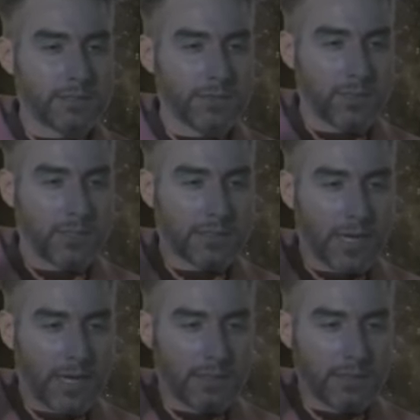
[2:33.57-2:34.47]
and see what he's
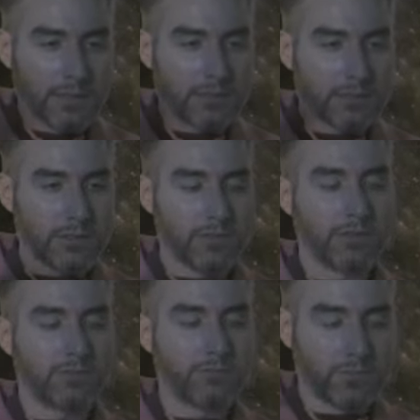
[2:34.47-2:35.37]
got. So
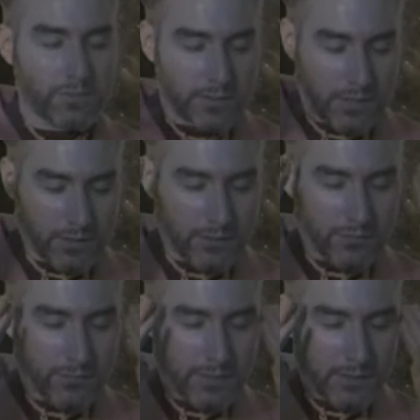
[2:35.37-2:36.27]
he'll send it
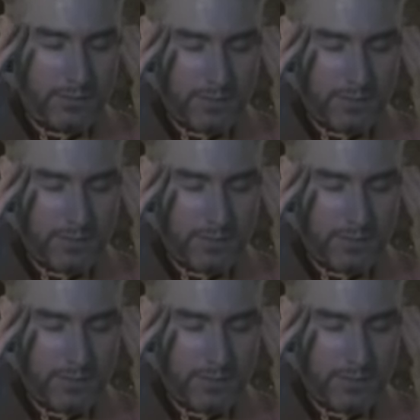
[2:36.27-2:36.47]
over to me.